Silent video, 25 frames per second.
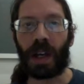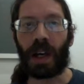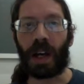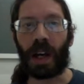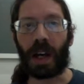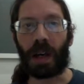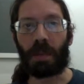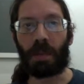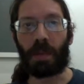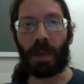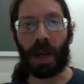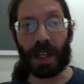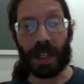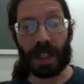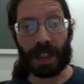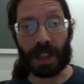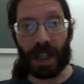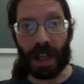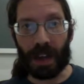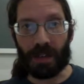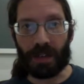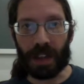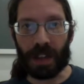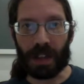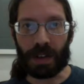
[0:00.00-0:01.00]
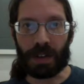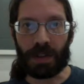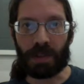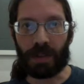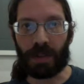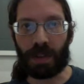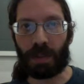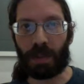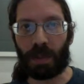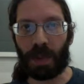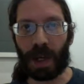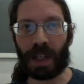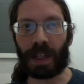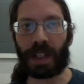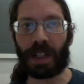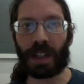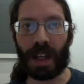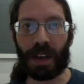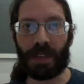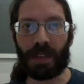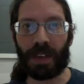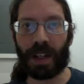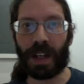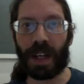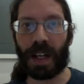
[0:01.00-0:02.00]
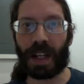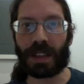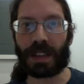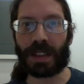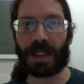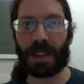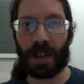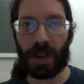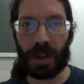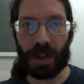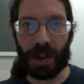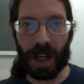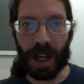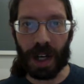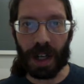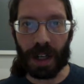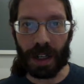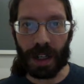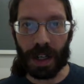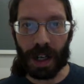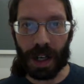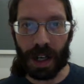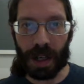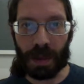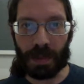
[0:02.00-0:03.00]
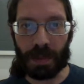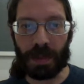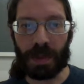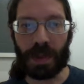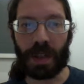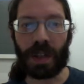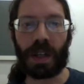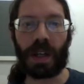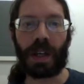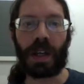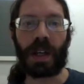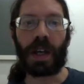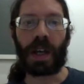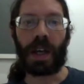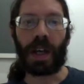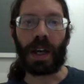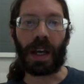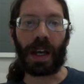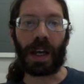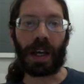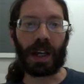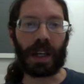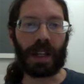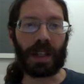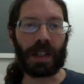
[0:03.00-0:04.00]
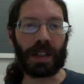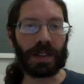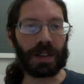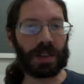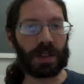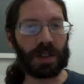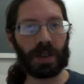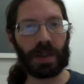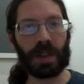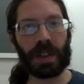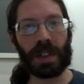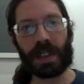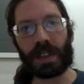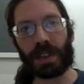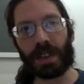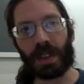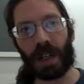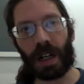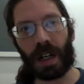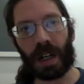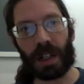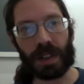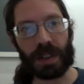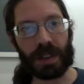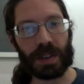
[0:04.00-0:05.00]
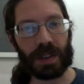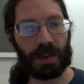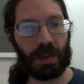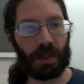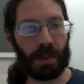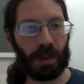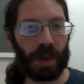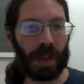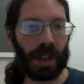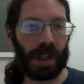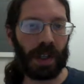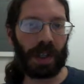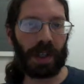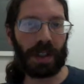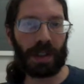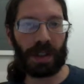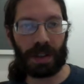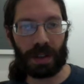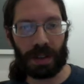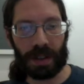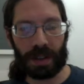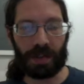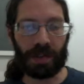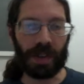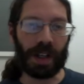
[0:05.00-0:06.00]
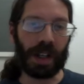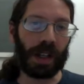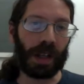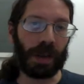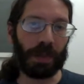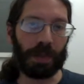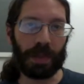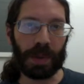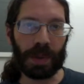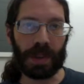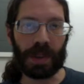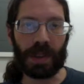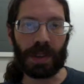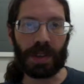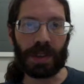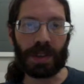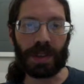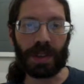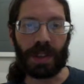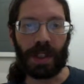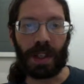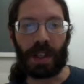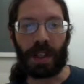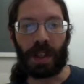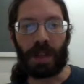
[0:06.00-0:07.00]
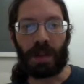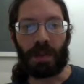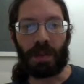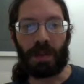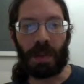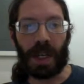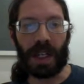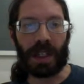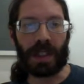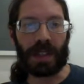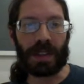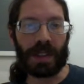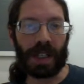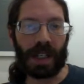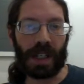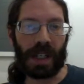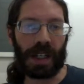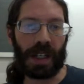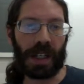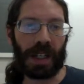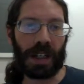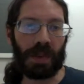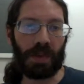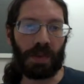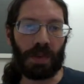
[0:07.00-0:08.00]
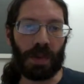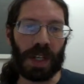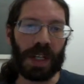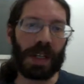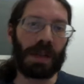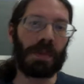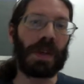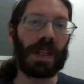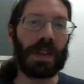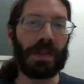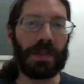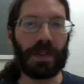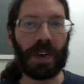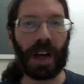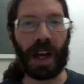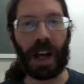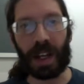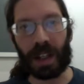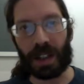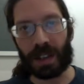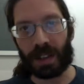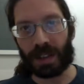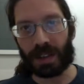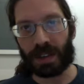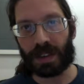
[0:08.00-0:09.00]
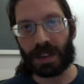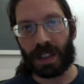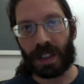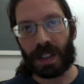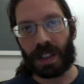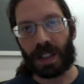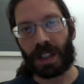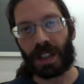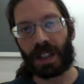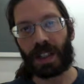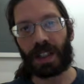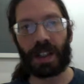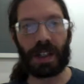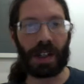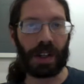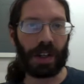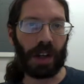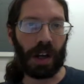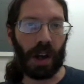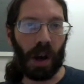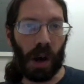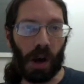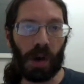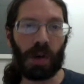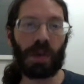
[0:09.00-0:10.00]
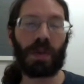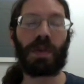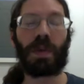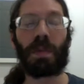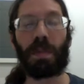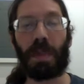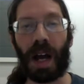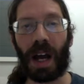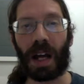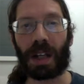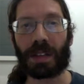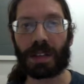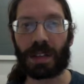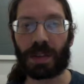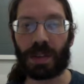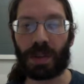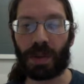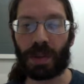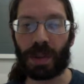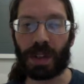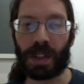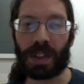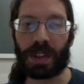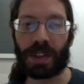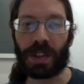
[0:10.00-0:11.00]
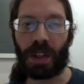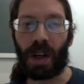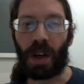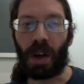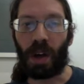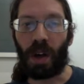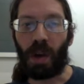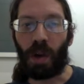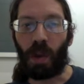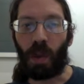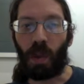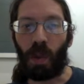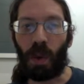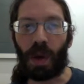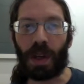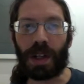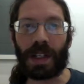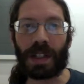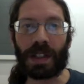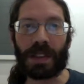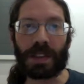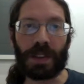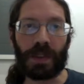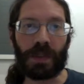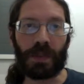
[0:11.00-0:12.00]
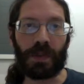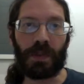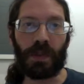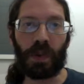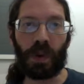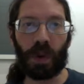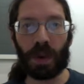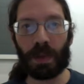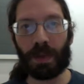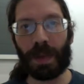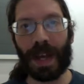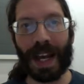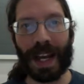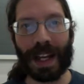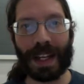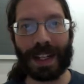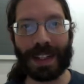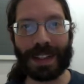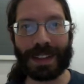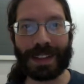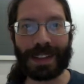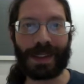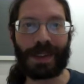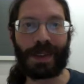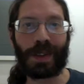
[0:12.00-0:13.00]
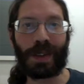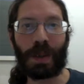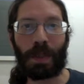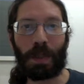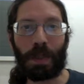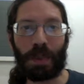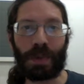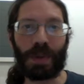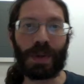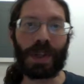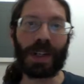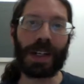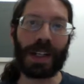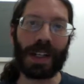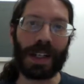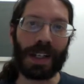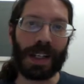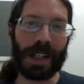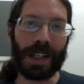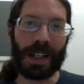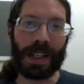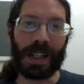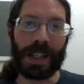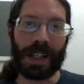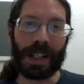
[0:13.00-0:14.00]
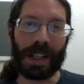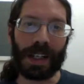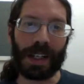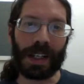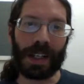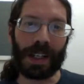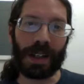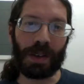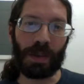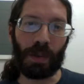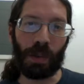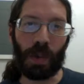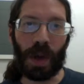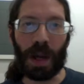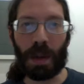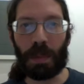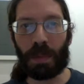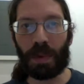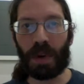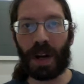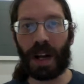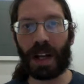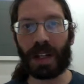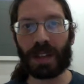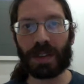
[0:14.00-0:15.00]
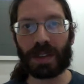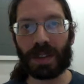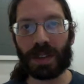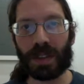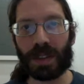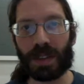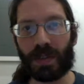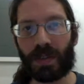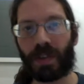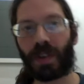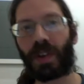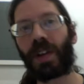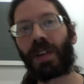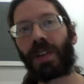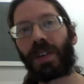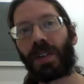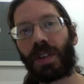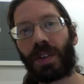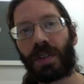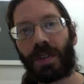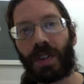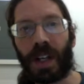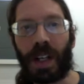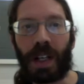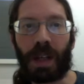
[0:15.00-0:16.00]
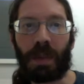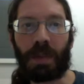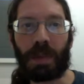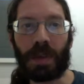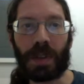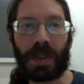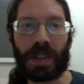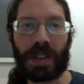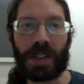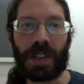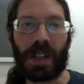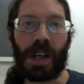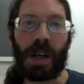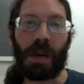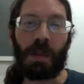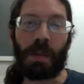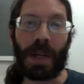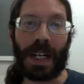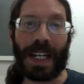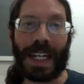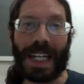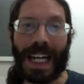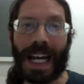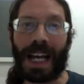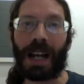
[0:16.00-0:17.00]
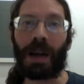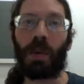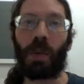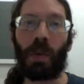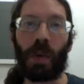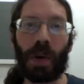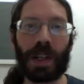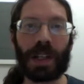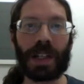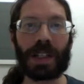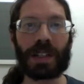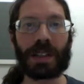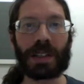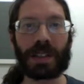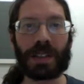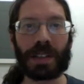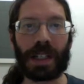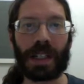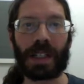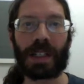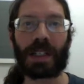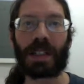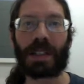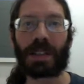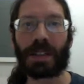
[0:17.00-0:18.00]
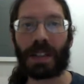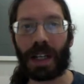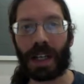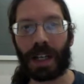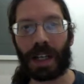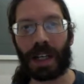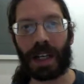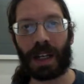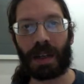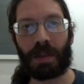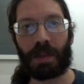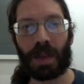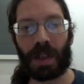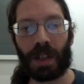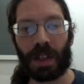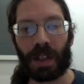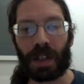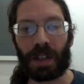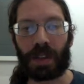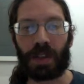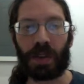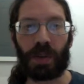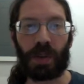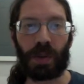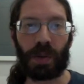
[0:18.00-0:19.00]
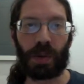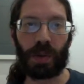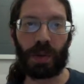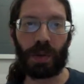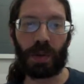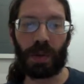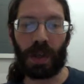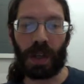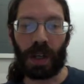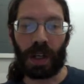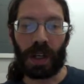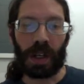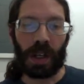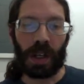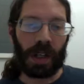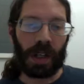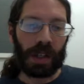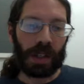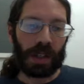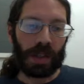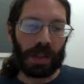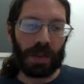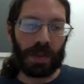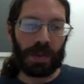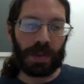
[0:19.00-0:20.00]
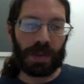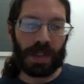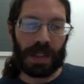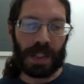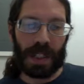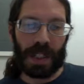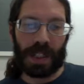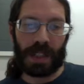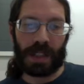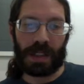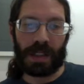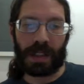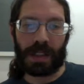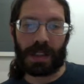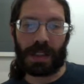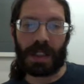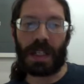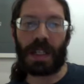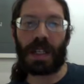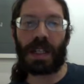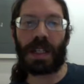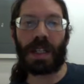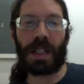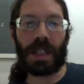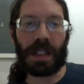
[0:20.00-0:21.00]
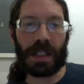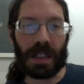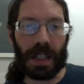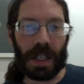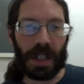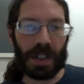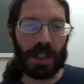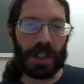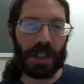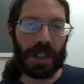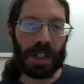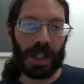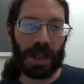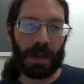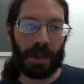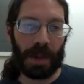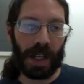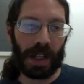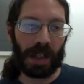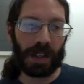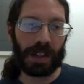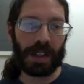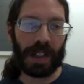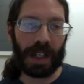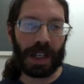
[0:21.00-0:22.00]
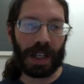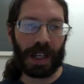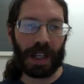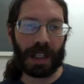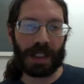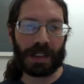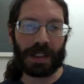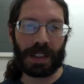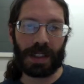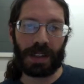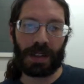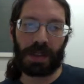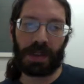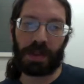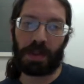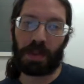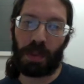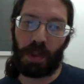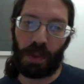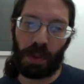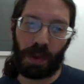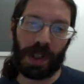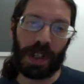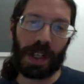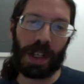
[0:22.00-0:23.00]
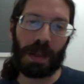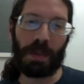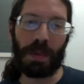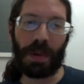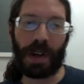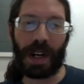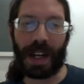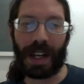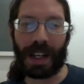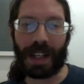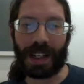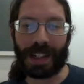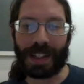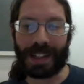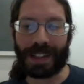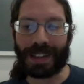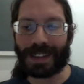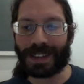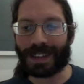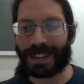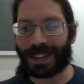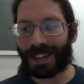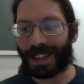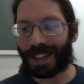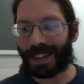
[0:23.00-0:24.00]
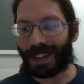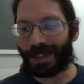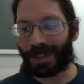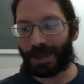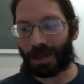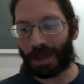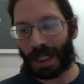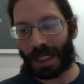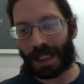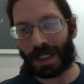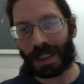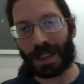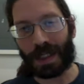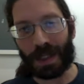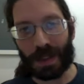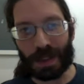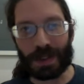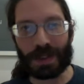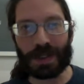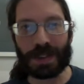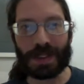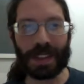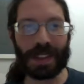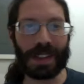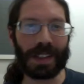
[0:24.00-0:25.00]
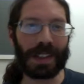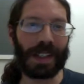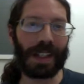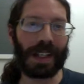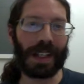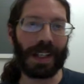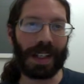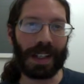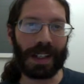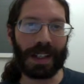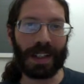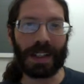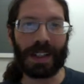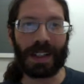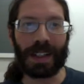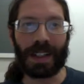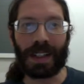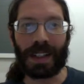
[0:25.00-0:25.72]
I'm Mike Levin from MikeLevinSEO.com, and the story starts with developers maintaining README files in their code repositories, wanting to format it to look pretty in web browsers for other developers, but not wanting to take the time to use these tedious HTML tags that use pointy brackets and have to be closed at the end.